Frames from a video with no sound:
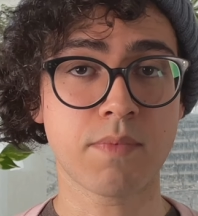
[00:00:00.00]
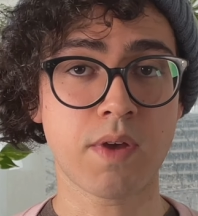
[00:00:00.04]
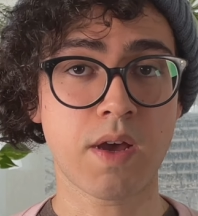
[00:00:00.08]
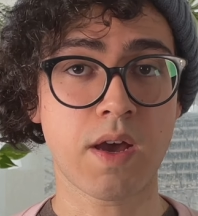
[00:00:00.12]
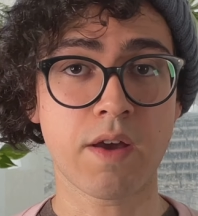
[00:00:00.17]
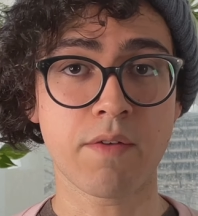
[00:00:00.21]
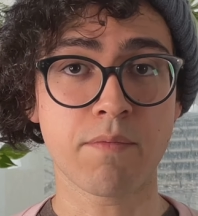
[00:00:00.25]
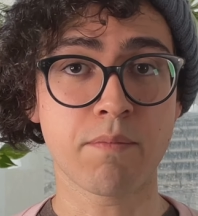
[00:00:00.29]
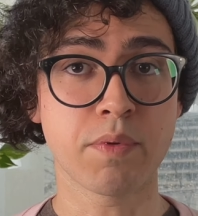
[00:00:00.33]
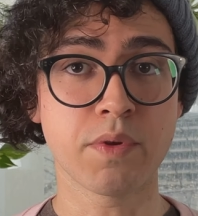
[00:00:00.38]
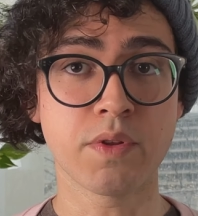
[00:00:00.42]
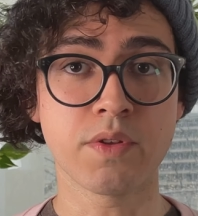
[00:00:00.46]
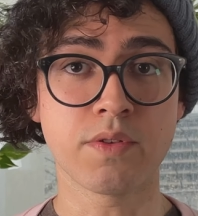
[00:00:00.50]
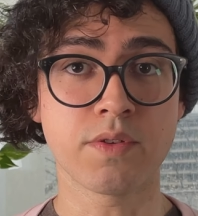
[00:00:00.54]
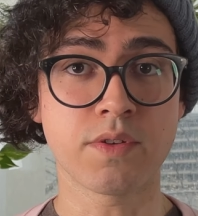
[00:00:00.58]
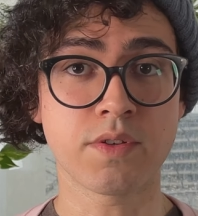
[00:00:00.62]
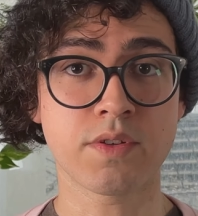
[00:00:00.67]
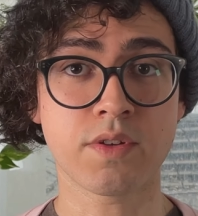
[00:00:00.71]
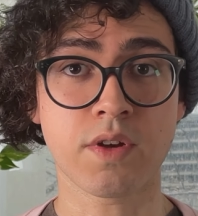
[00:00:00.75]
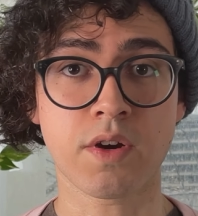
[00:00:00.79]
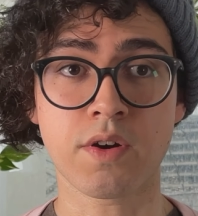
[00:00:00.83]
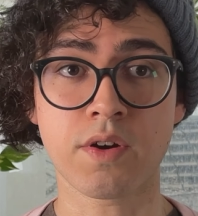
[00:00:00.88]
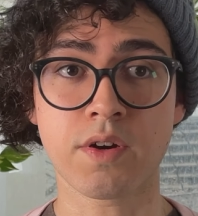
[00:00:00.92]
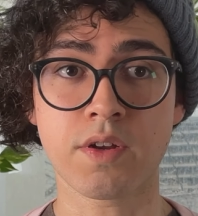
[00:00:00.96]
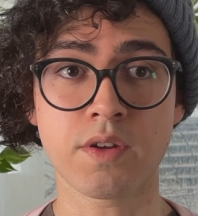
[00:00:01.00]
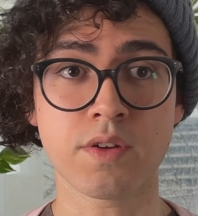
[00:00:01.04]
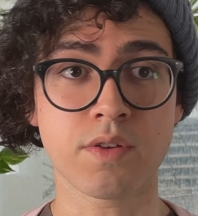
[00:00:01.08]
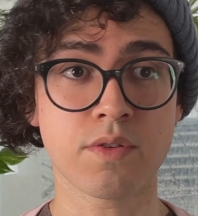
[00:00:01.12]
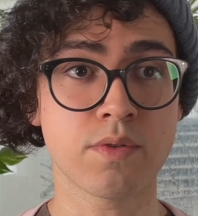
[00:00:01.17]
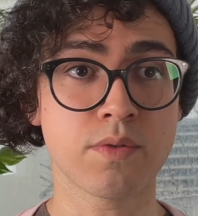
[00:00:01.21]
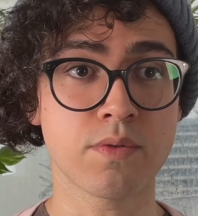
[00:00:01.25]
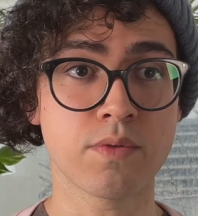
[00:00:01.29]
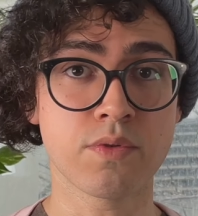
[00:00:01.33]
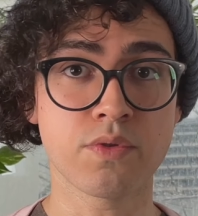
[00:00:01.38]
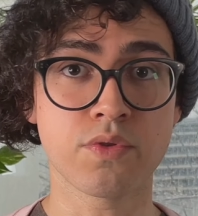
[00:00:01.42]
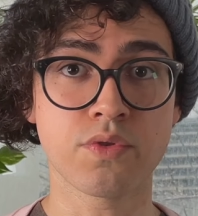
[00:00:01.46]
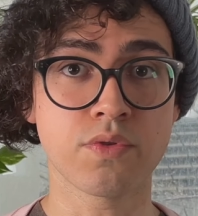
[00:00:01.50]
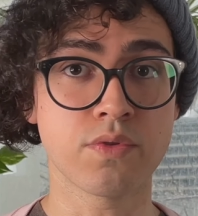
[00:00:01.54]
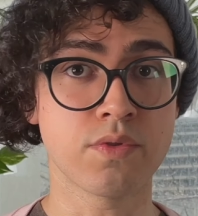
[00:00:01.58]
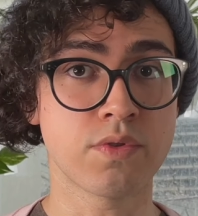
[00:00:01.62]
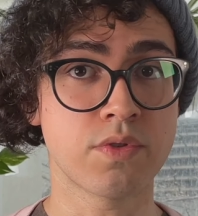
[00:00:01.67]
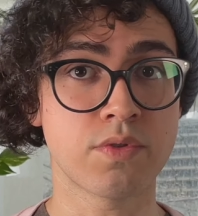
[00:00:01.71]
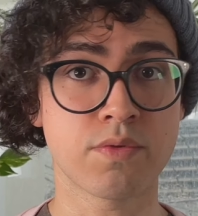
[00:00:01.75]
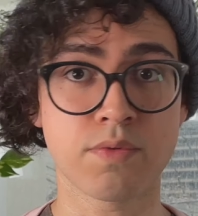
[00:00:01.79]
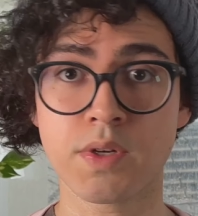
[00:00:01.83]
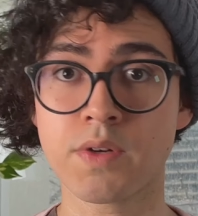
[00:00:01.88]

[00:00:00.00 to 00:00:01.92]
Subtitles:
I've been starting to shoot street